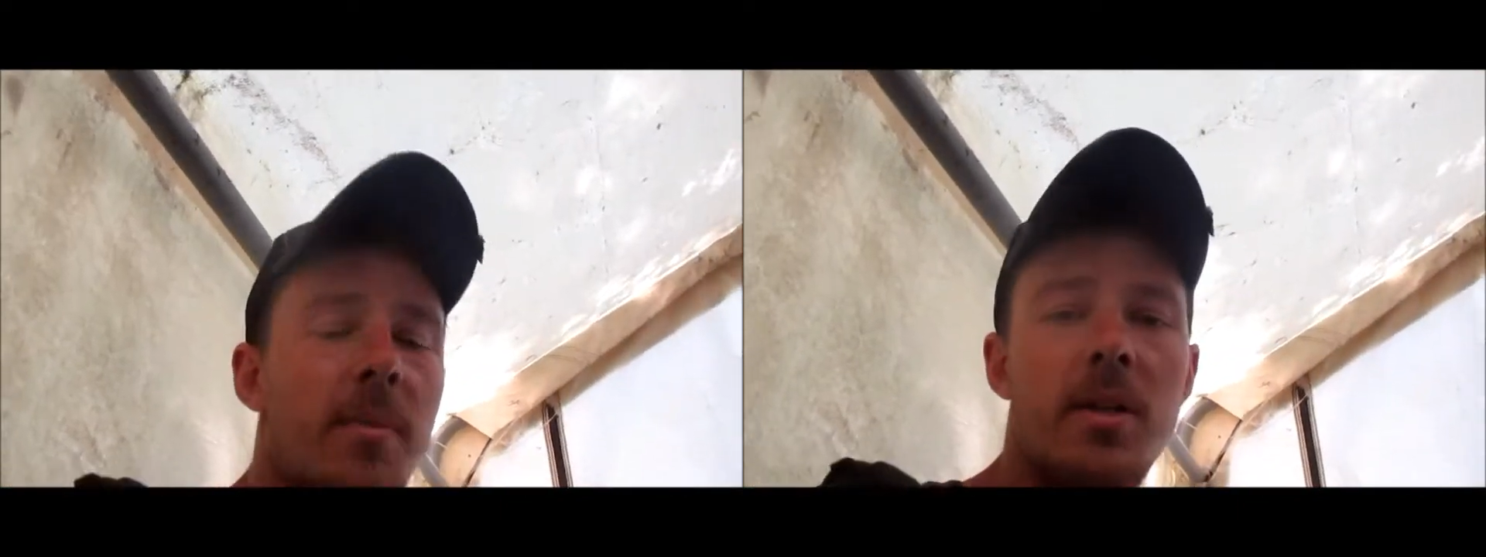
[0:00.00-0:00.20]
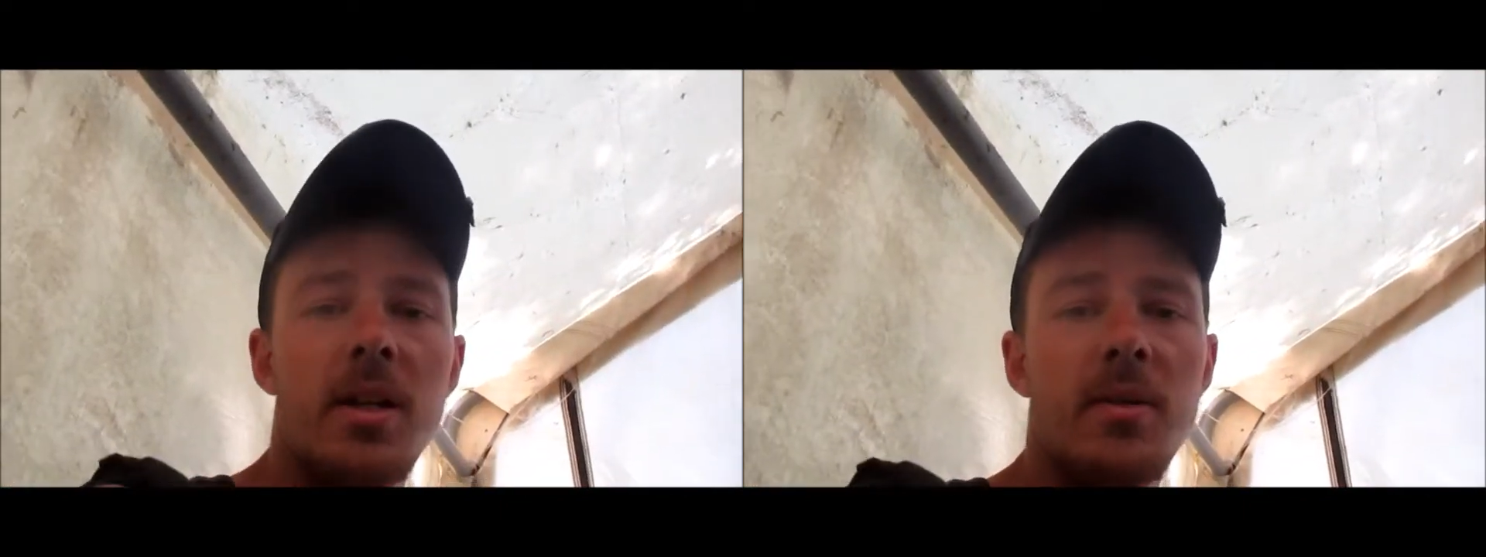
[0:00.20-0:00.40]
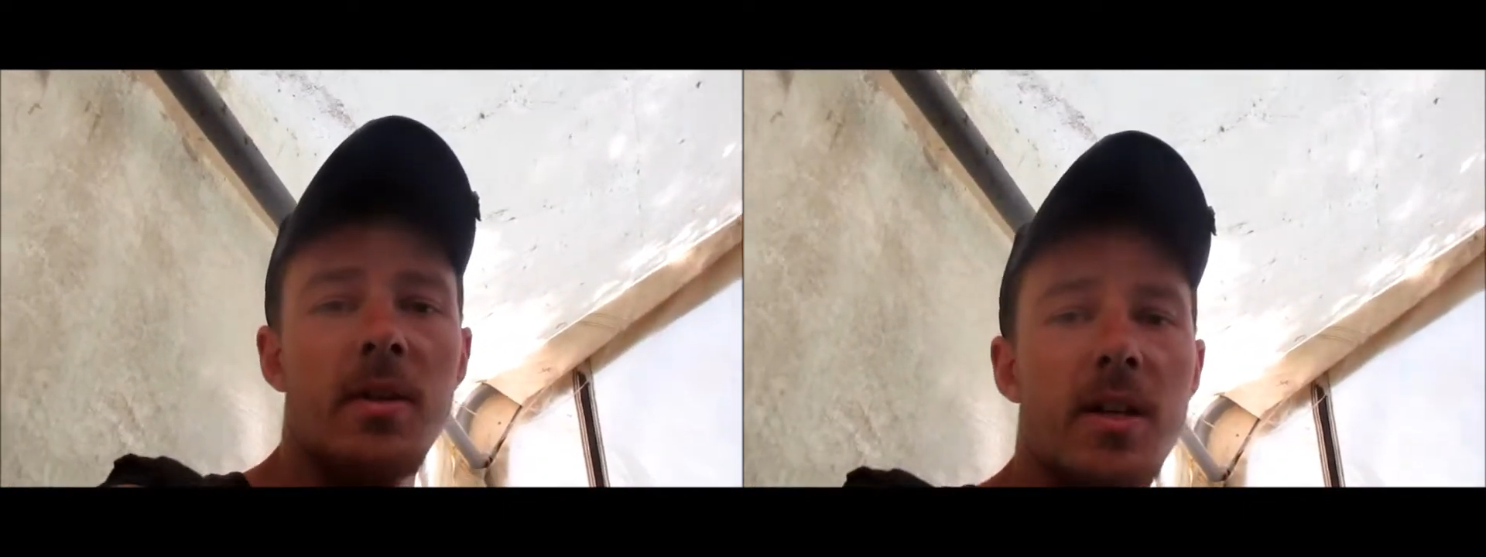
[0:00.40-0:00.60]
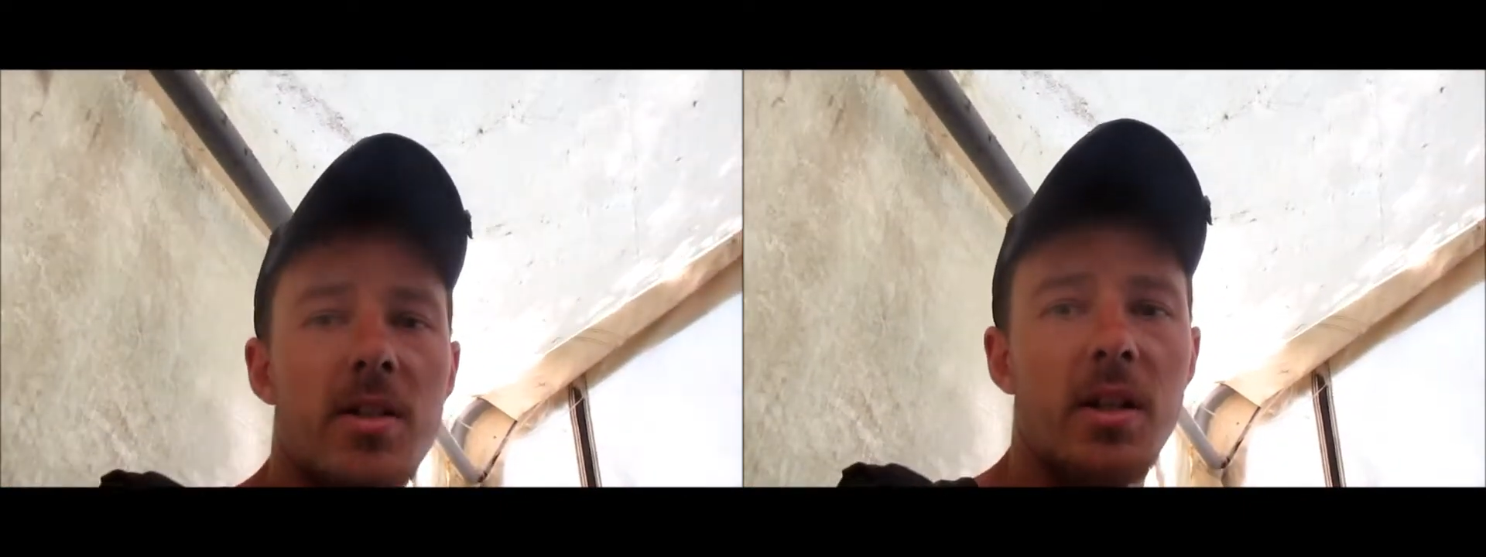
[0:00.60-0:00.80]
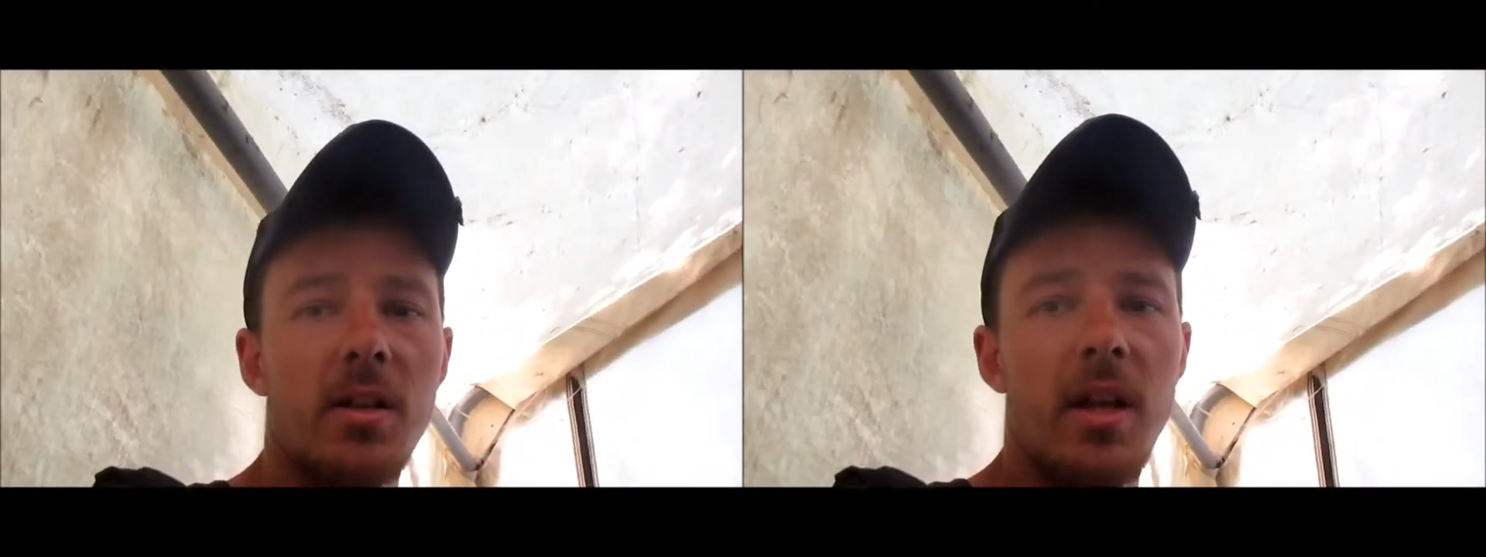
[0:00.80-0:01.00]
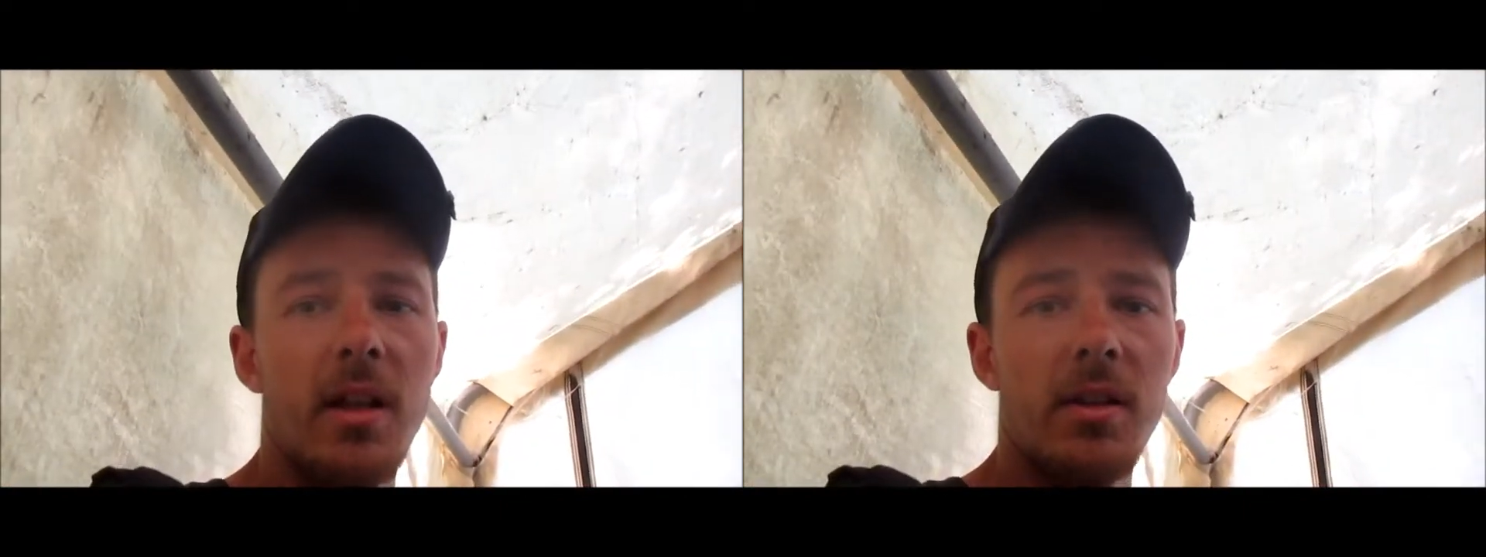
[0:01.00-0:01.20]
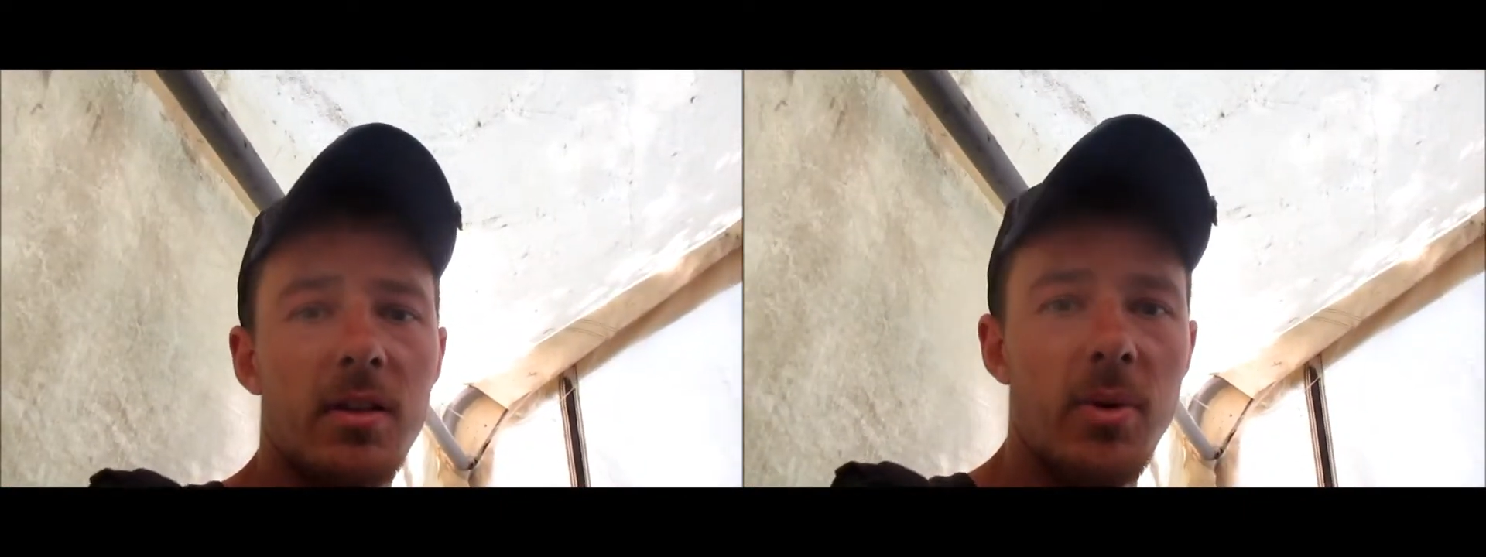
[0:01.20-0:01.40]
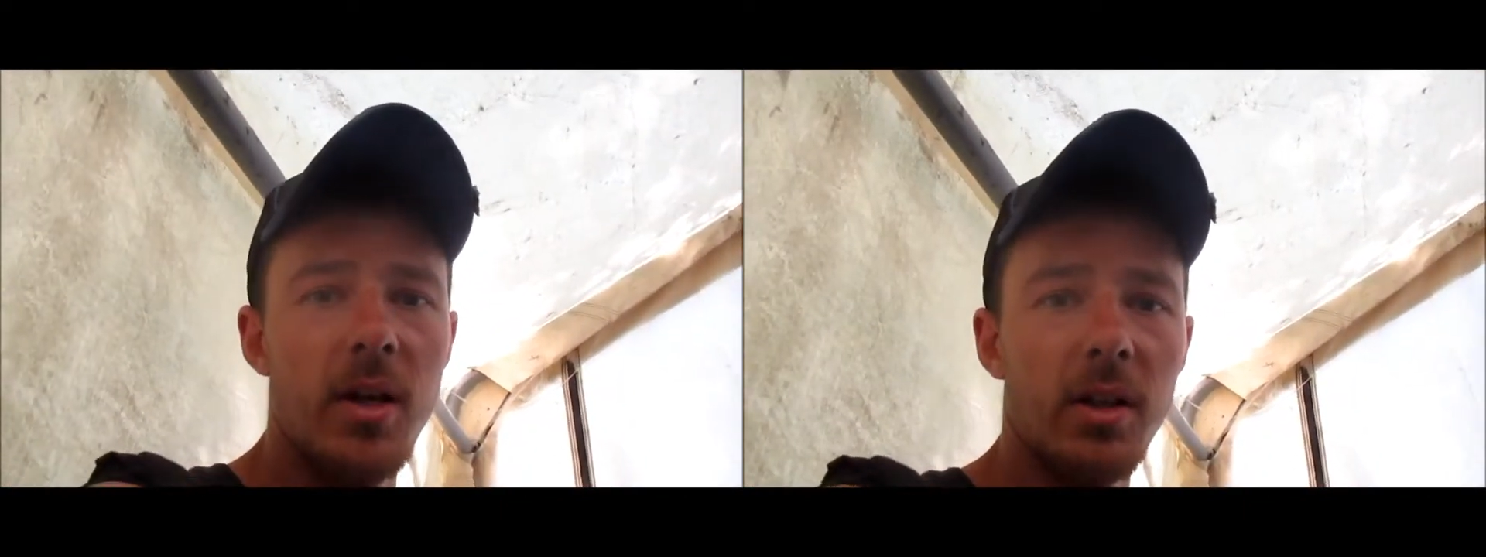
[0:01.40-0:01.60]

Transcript: But anyway, you guys like that quick